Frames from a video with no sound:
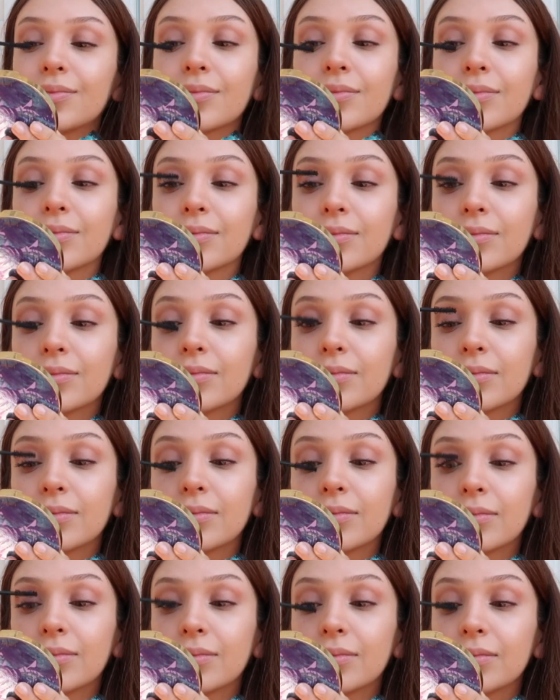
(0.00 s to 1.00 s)

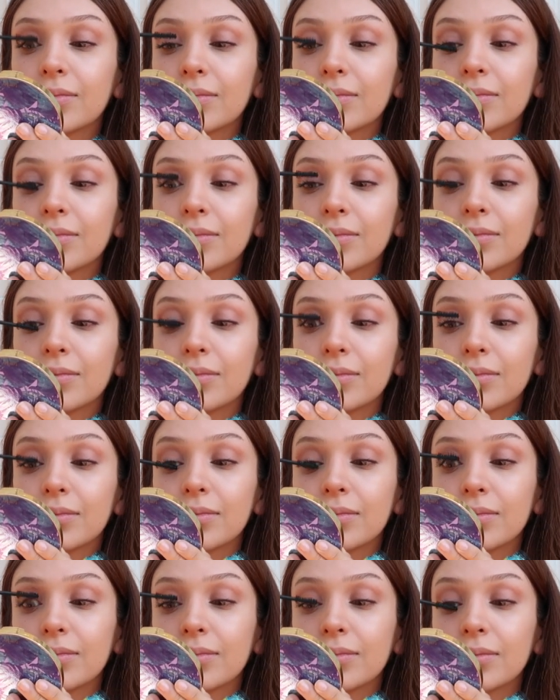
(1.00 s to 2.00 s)

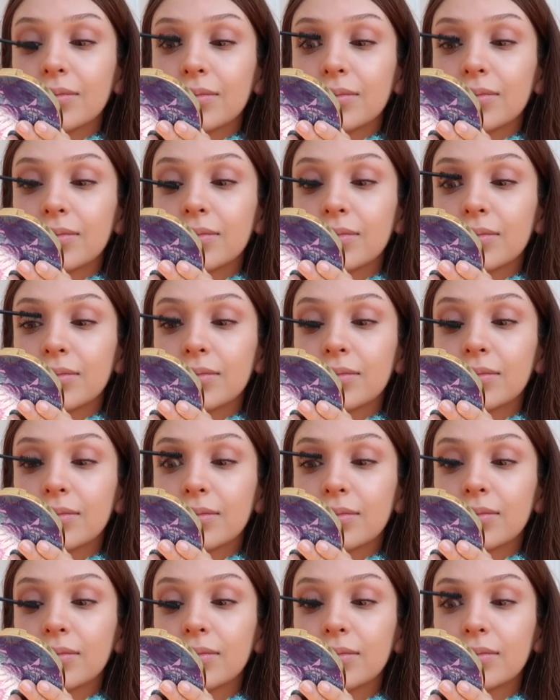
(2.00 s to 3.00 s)

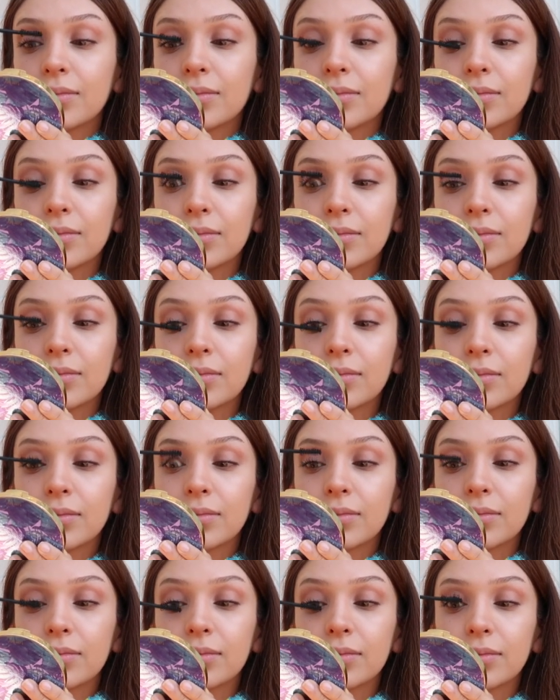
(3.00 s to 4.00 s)

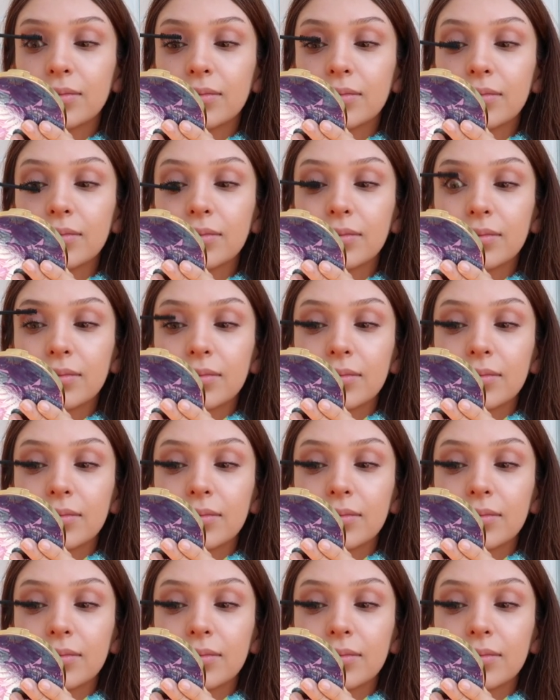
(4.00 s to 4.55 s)
(silence)